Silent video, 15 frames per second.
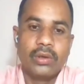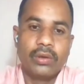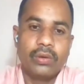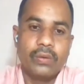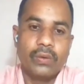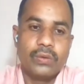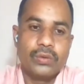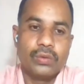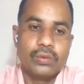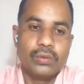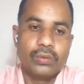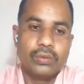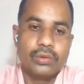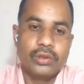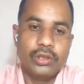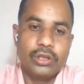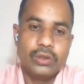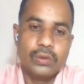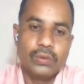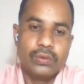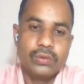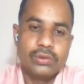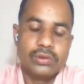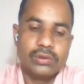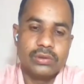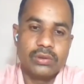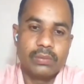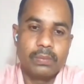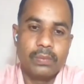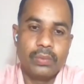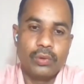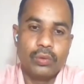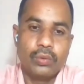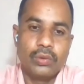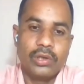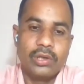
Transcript: You have to use plural